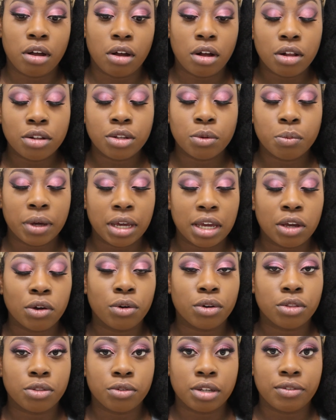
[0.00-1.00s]
all the way
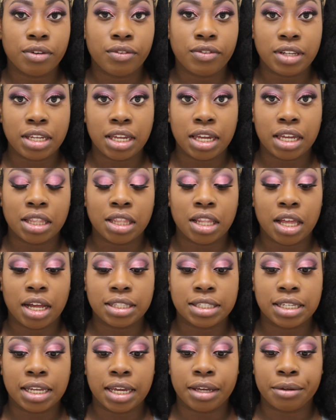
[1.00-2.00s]
or 358
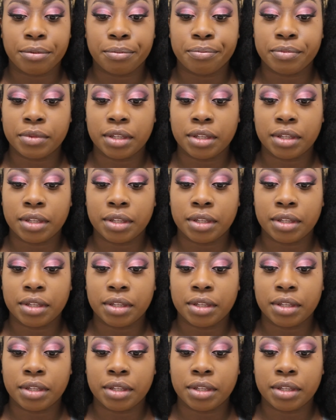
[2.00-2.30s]
latte.